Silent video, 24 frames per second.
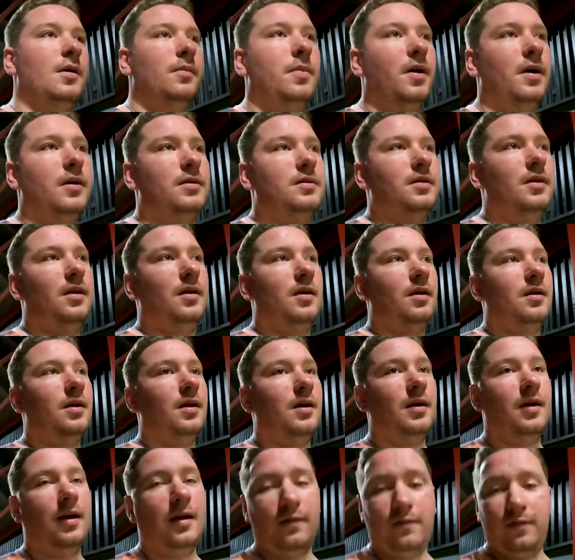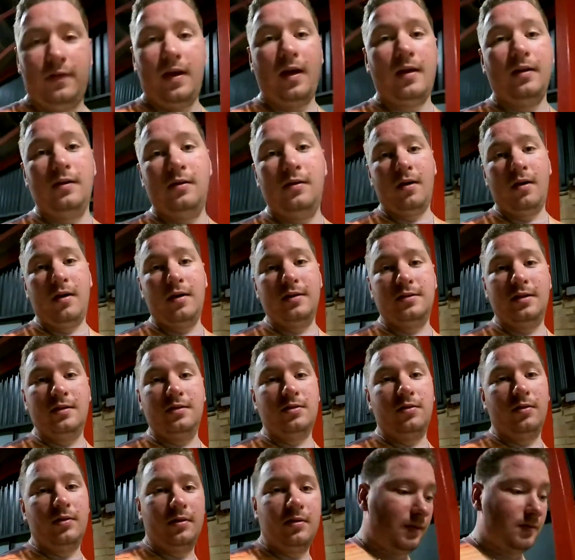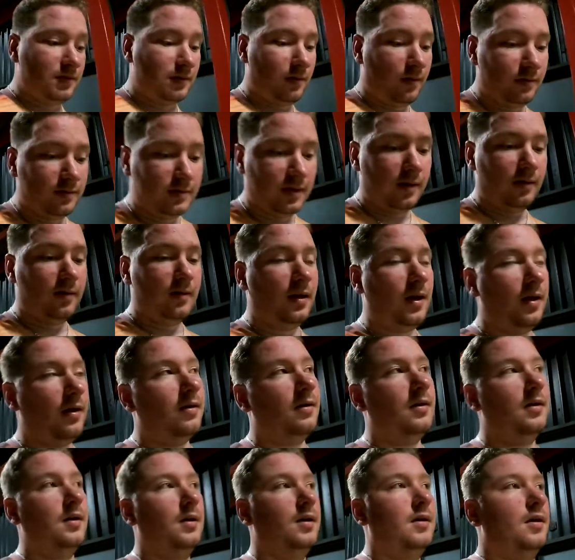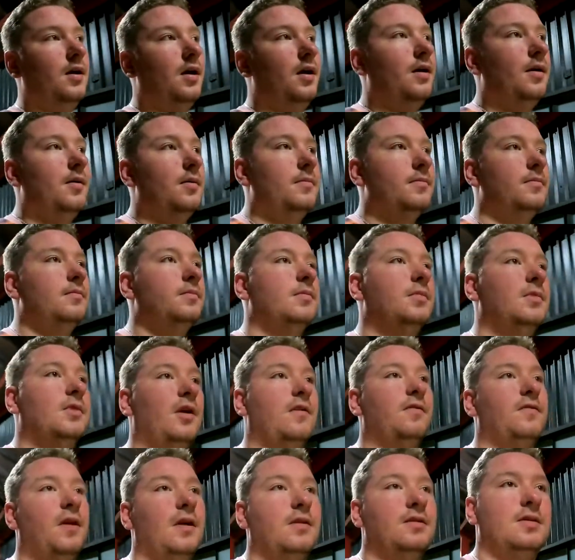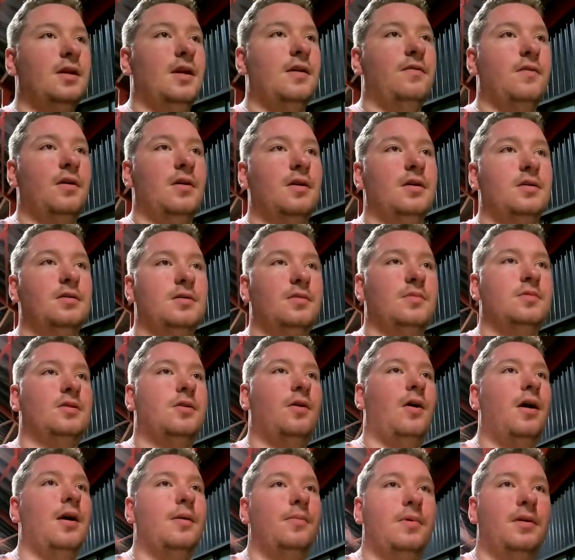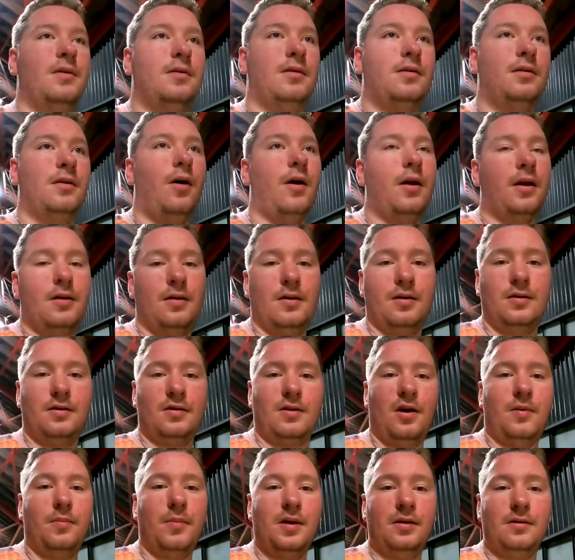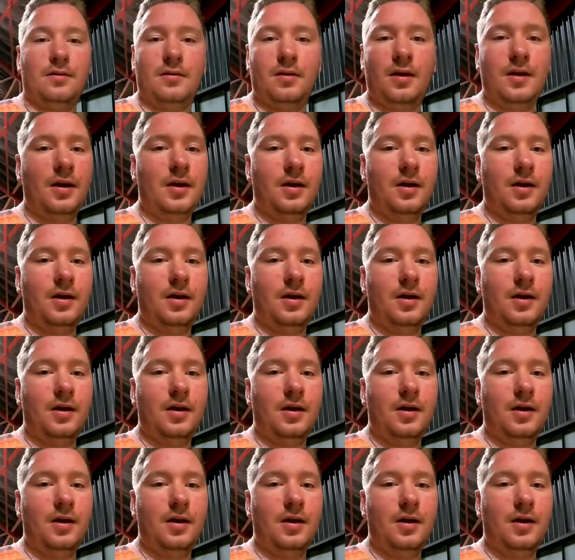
But yeah, if any guys enjoyed this content and that, don't forget to give a subscribe and like, comment,